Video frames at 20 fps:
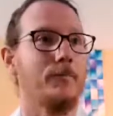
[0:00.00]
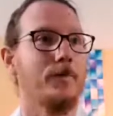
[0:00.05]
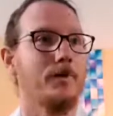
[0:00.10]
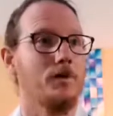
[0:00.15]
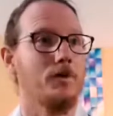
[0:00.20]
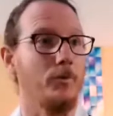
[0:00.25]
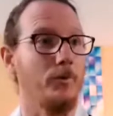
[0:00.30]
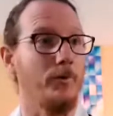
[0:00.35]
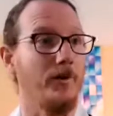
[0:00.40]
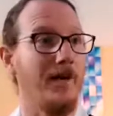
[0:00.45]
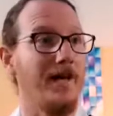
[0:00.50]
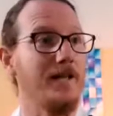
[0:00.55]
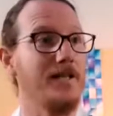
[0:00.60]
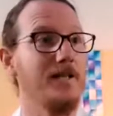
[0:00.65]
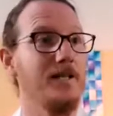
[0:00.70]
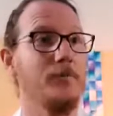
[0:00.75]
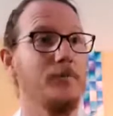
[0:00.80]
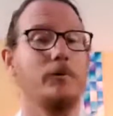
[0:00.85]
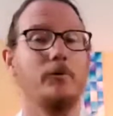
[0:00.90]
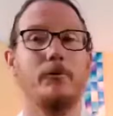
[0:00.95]
So we're
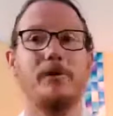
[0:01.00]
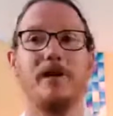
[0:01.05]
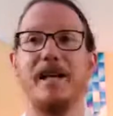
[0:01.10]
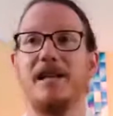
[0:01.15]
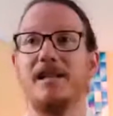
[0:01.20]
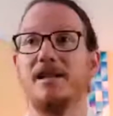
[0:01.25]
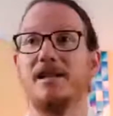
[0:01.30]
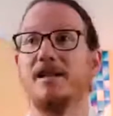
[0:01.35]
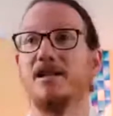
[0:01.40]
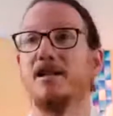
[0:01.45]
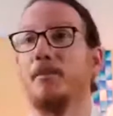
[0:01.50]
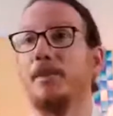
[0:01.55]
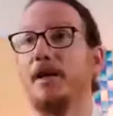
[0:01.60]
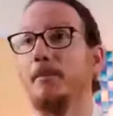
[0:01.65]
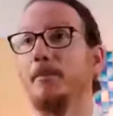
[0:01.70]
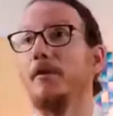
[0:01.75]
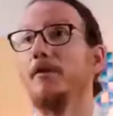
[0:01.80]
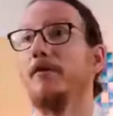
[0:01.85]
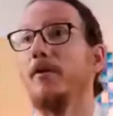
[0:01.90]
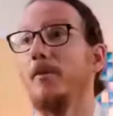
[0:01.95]
acting, we're relating to
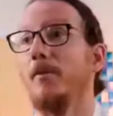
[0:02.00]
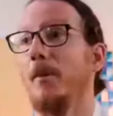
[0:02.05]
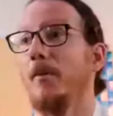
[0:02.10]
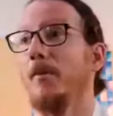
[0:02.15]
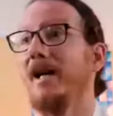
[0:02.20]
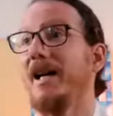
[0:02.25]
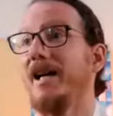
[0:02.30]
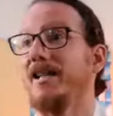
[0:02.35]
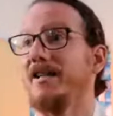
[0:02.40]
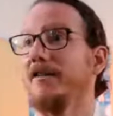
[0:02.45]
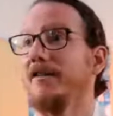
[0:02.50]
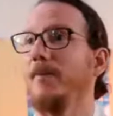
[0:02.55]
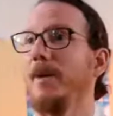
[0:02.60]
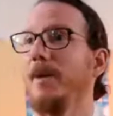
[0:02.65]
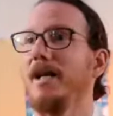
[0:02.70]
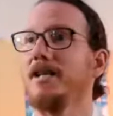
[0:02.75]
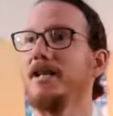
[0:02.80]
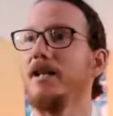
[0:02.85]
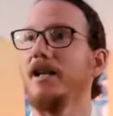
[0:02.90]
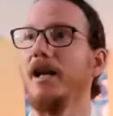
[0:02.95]
people from a place of
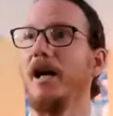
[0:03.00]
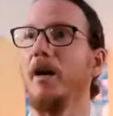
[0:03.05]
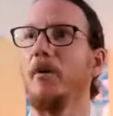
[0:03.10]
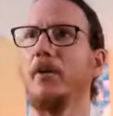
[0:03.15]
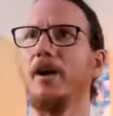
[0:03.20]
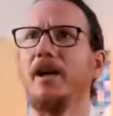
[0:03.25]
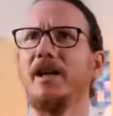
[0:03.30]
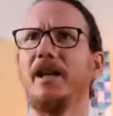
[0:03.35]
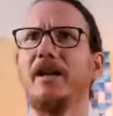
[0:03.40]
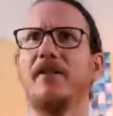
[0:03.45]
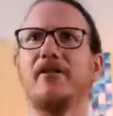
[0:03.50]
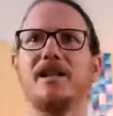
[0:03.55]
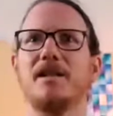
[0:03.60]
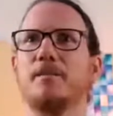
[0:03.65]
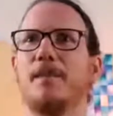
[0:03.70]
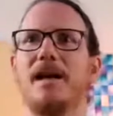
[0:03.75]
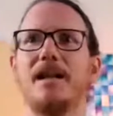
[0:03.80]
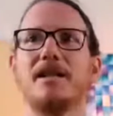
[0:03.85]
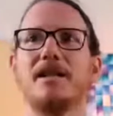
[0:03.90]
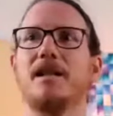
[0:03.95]
metta. And when there is
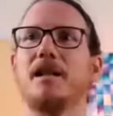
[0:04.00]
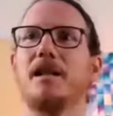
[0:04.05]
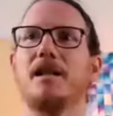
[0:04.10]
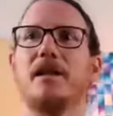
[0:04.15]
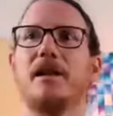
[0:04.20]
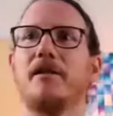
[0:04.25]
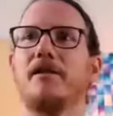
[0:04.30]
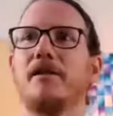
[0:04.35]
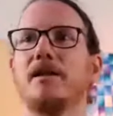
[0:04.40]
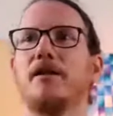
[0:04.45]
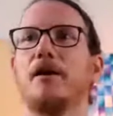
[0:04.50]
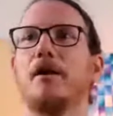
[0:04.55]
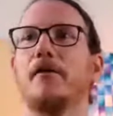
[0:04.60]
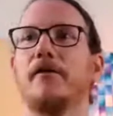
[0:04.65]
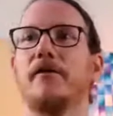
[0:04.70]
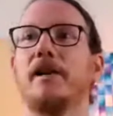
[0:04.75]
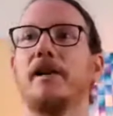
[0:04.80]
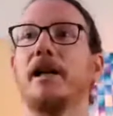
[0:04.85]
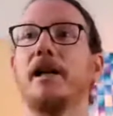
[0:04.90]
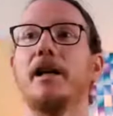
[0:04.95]
metta, there is no
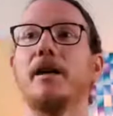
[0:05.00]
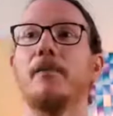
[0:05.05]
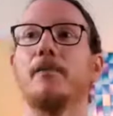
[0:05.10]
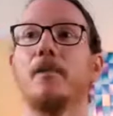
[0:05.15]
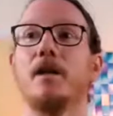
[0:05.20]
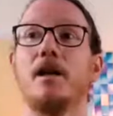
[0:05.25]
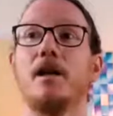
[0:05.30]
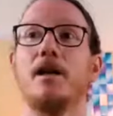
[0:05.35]
fear.